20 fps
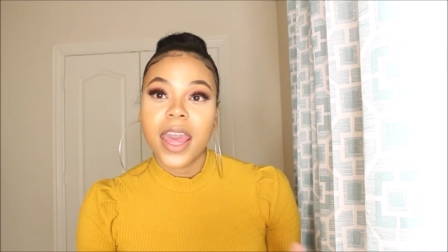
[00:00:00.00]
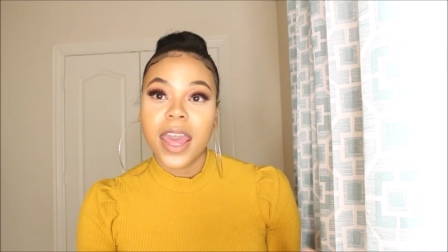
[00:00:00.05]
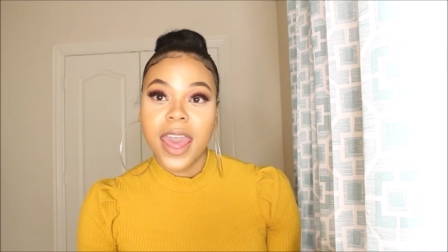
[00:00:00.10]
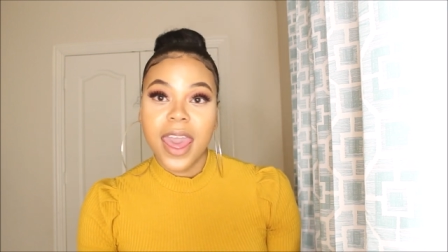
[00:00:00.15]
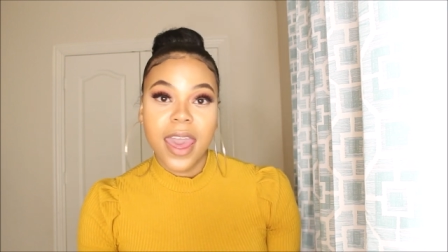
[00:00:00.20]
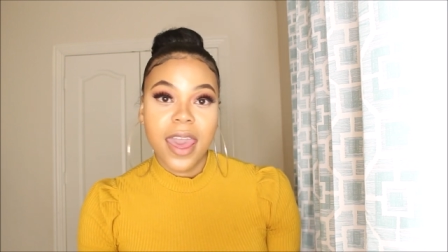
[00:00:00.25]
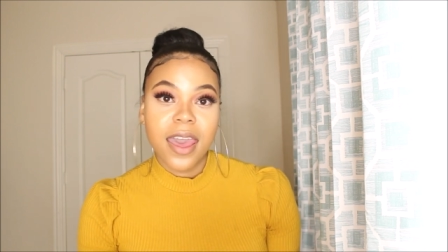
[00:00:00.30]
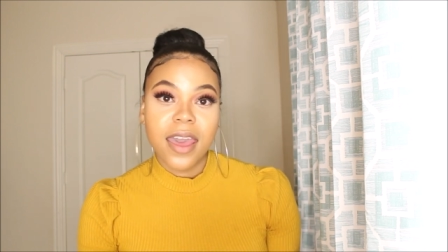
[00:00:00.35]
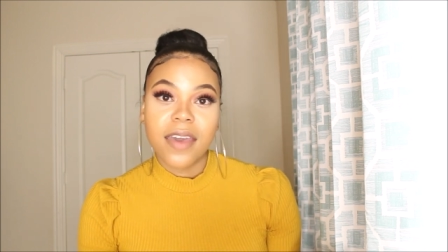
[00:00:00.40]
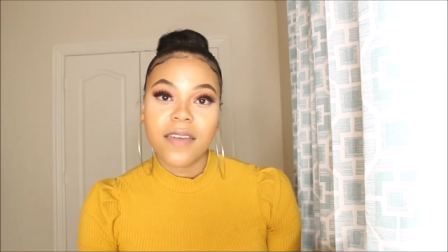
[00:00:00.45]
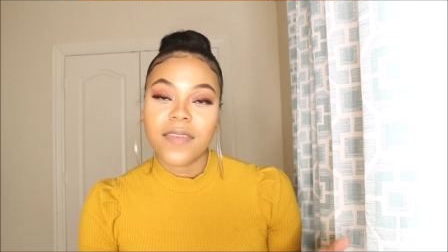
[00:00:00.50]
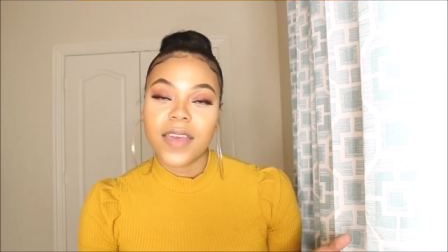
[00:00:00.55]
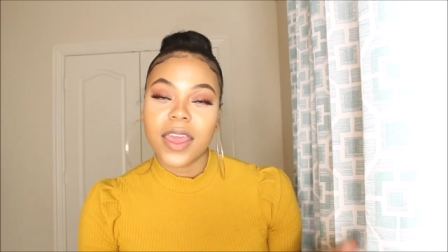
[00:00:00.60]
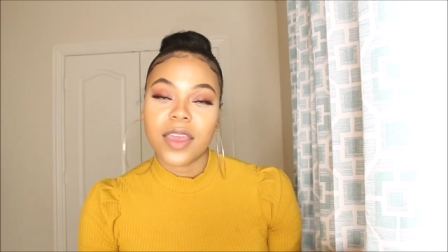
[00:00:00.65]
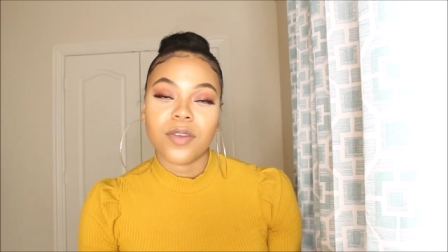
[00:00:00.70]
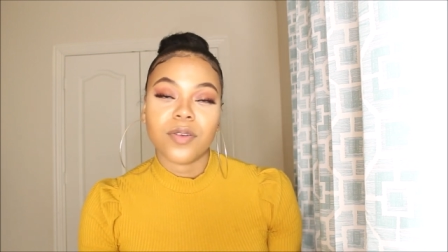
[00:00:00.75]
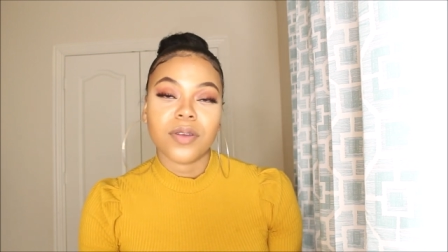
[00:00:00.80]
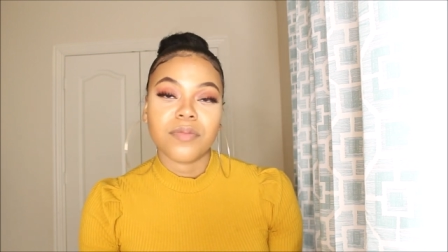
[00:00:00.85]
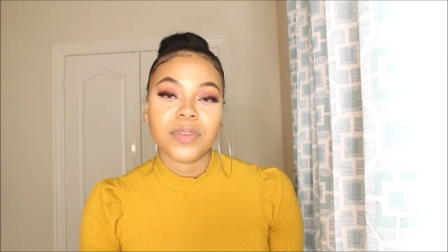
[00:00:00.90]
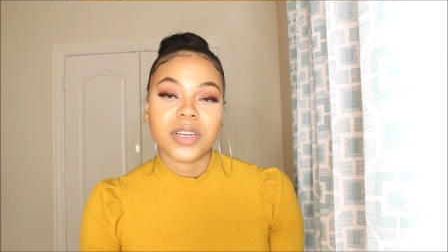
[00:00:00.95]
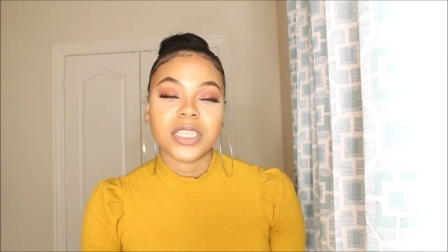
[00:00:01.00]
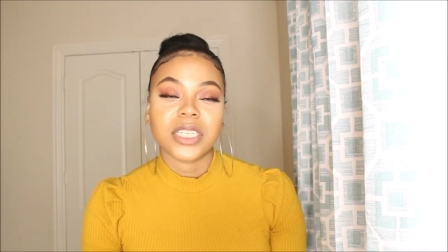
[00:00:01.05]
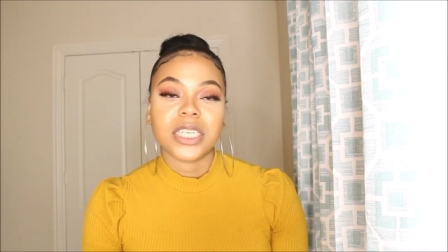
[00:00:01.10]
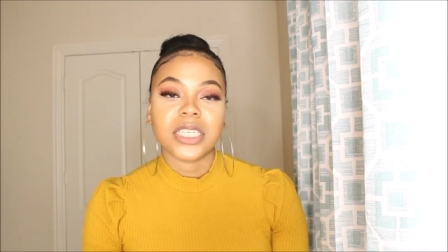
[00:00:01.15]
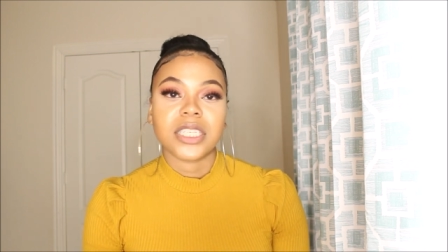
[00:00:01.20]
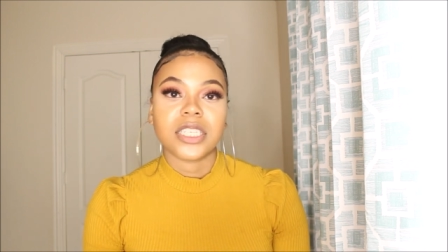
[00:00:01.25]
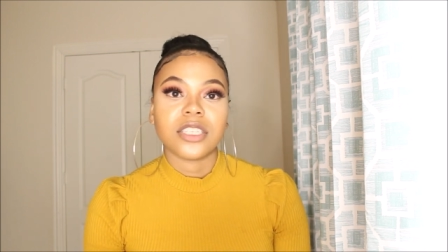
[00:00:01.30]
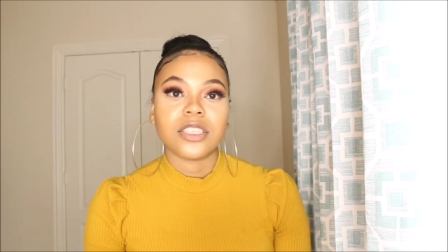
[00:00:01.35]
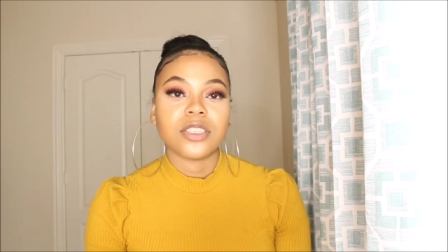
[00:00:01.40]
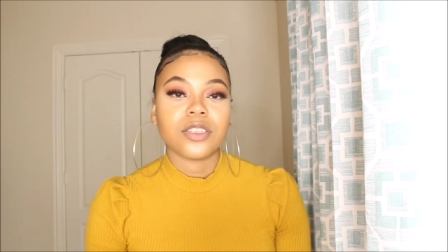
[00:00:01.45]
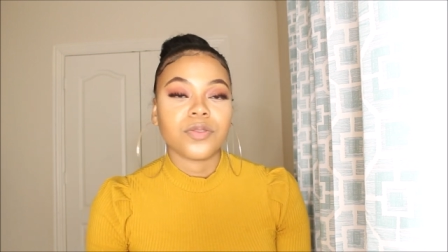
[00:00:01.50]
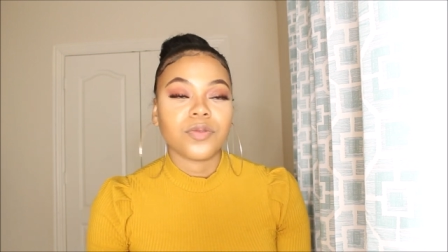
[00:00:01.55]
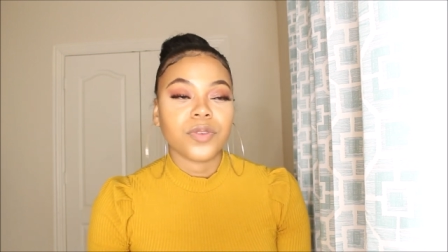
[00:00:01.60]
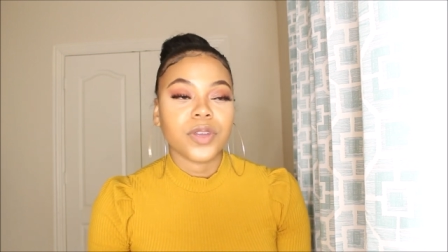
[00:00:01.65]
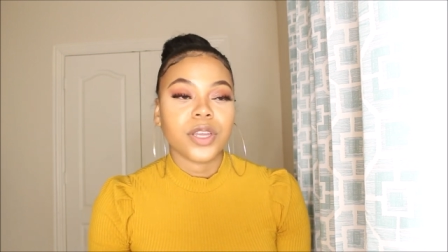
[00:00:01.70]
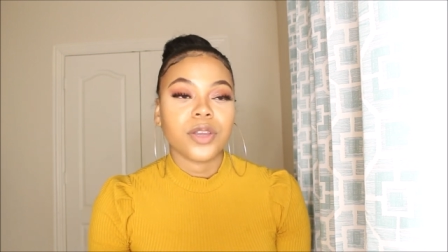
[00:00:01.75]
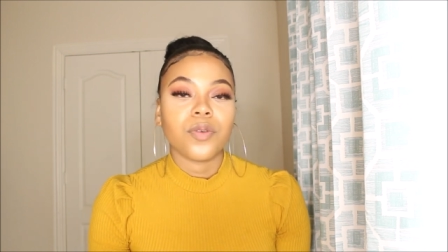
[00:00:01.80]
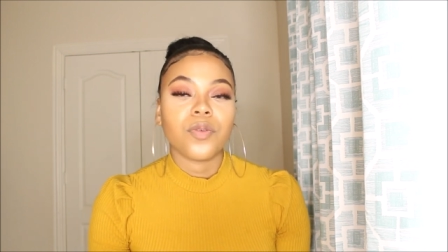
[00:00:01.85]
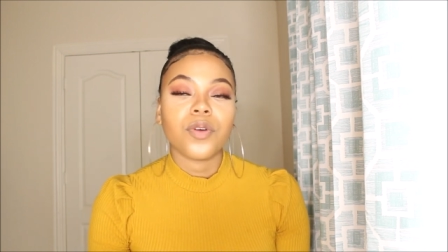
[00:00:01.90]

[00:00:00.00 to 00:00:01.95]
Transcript: have a criminal justice degree.